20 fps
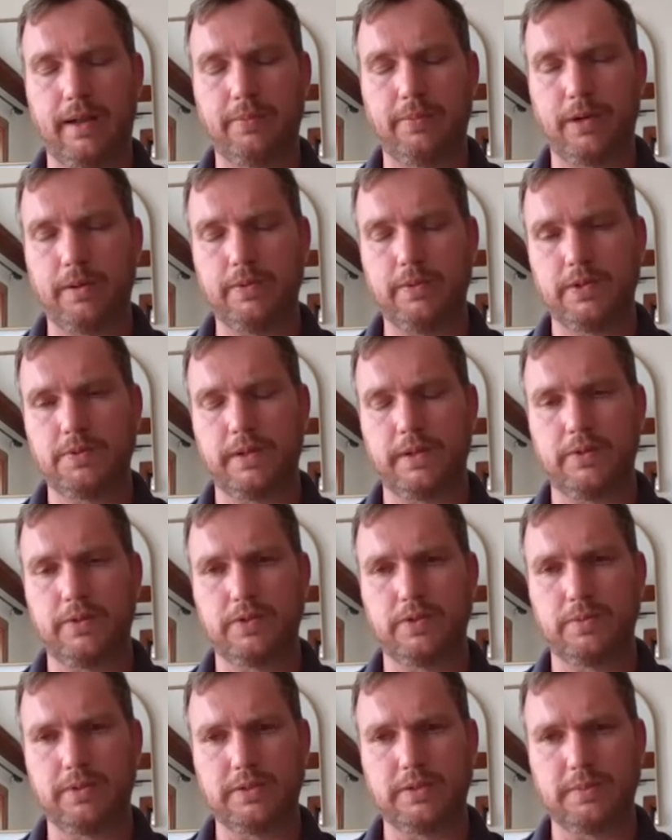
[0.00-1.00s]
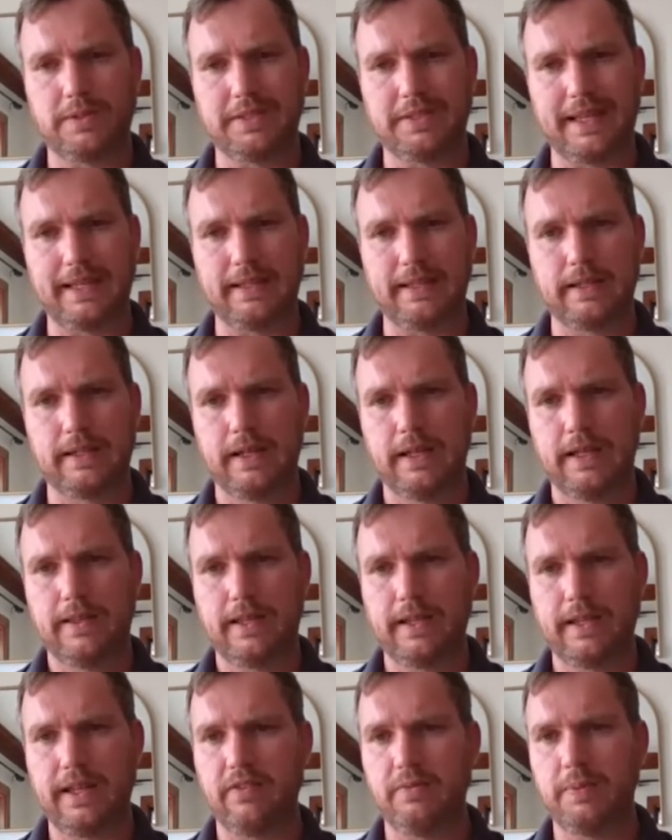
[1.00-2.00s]
purpose, but through somebody's mistake,
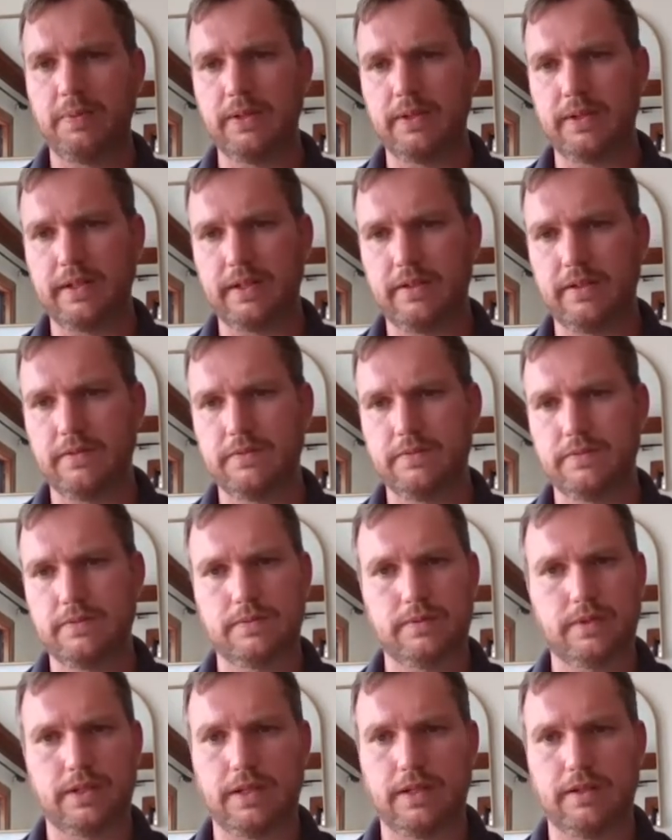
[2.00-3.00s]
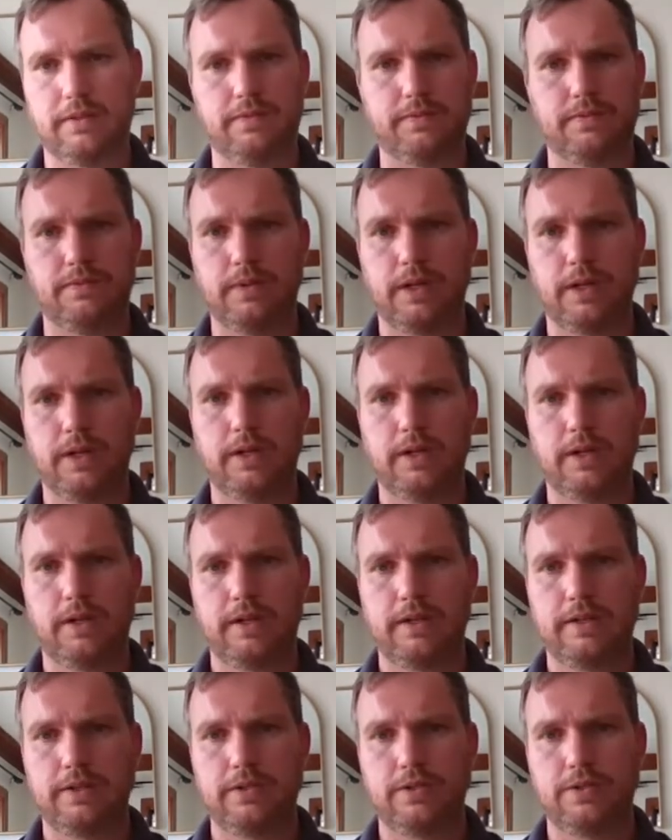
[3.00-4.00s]
and you have the ability of
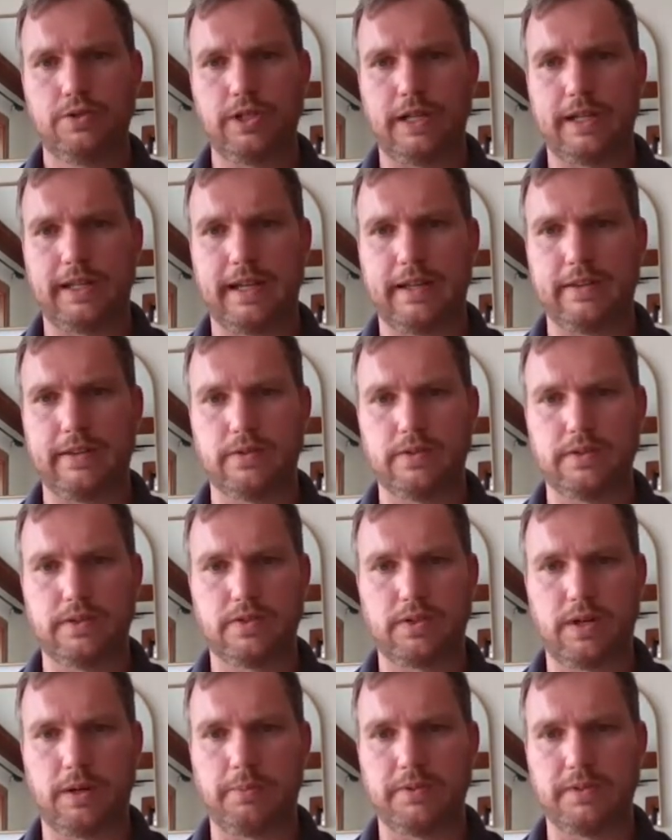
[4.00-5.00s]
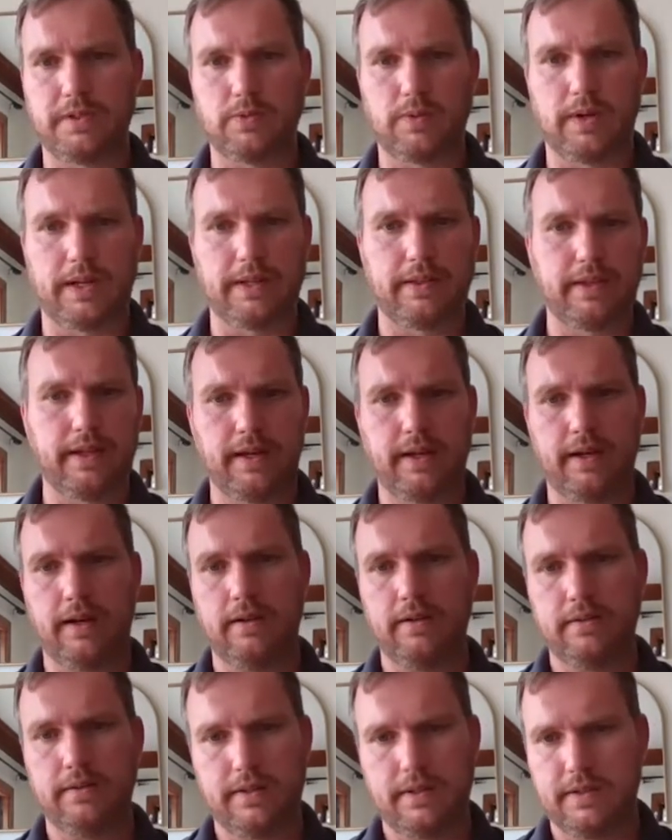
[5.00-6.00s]
checking out those discrepancies right
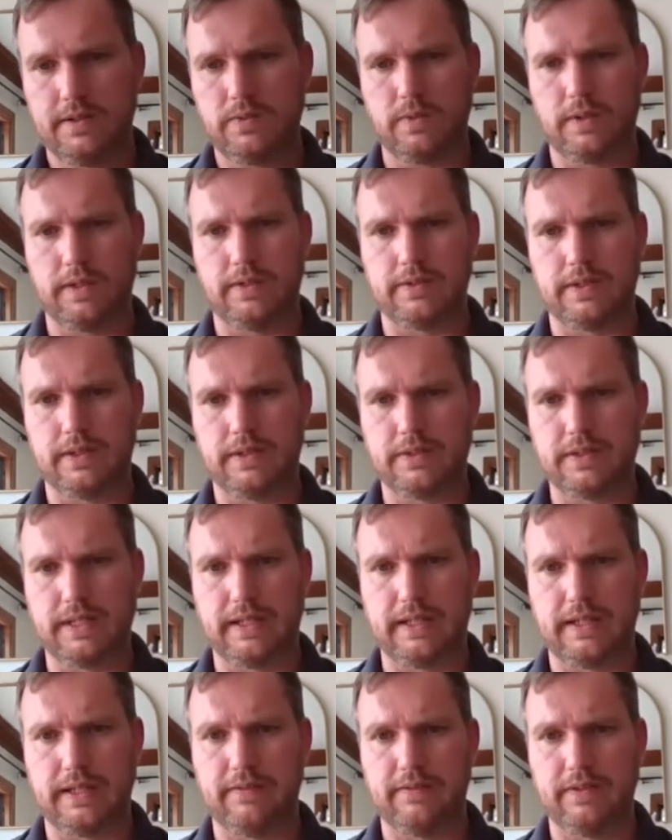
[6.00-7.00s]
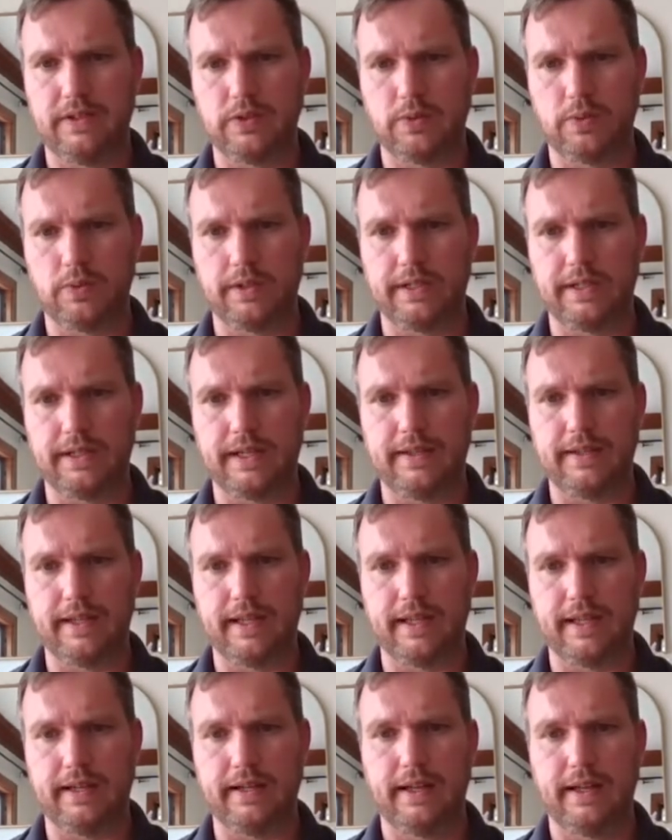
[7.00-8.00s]
there, as well as unassigned inventory. And
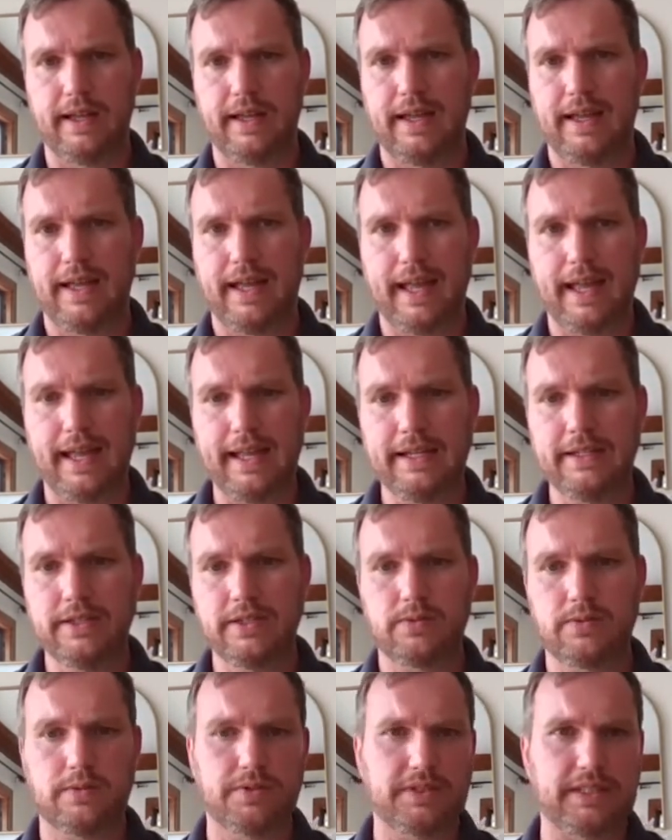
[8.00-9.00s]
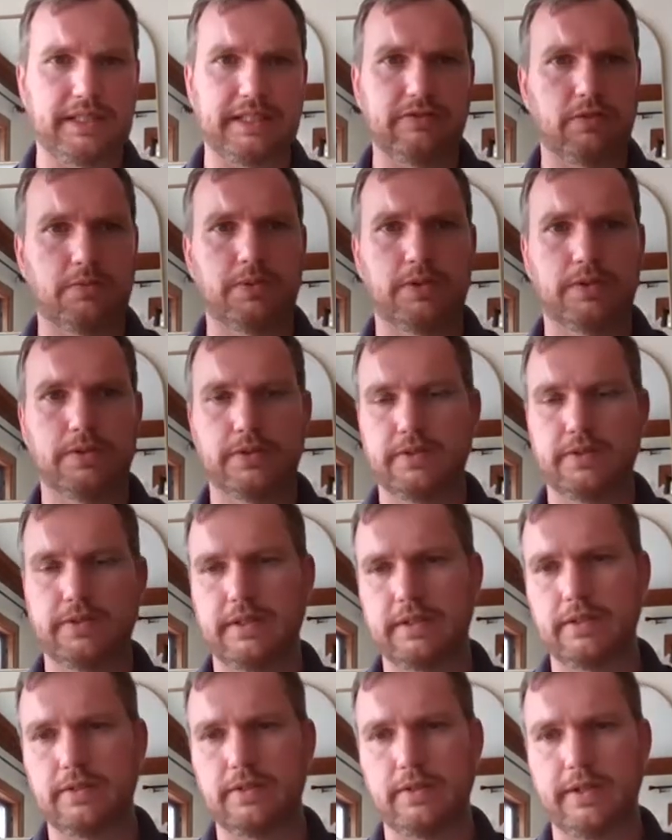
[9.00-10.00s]
then aged receivables, the
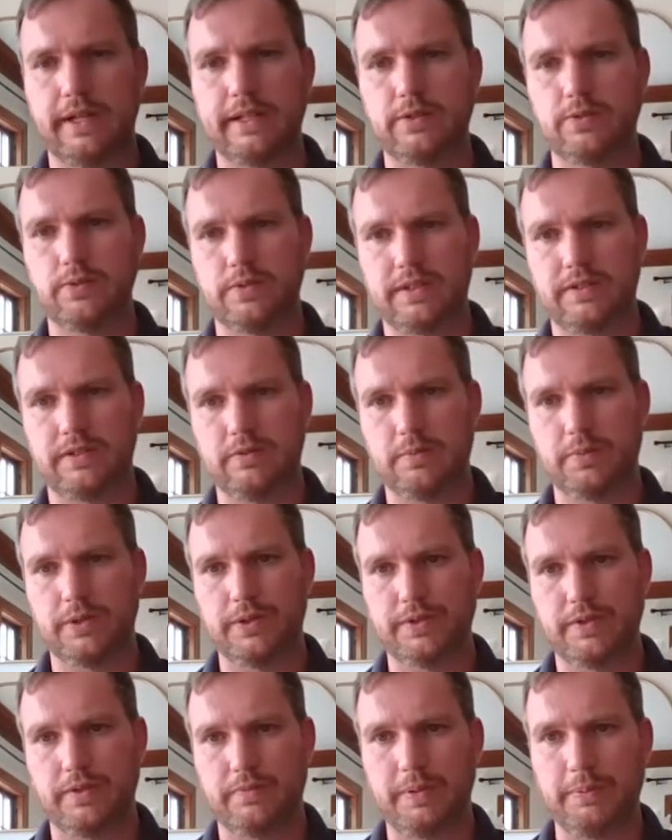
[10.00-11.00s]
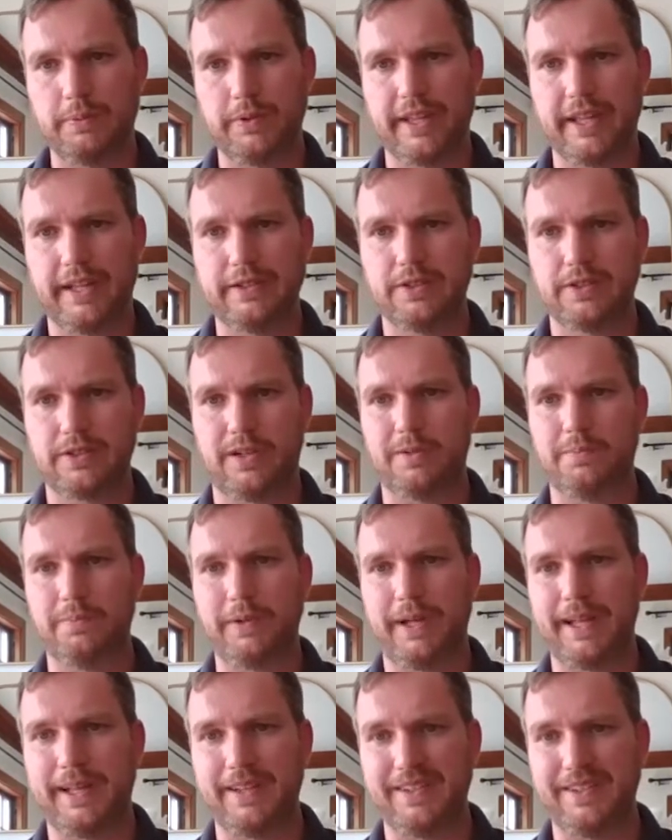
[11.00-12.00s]
good old aged receivables of people that just aren't
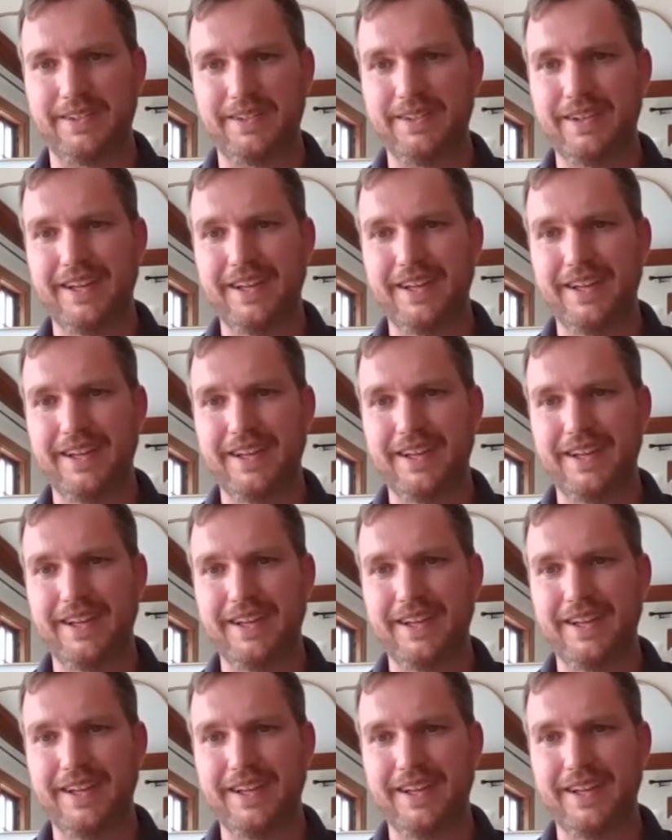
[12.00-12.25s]
paying you.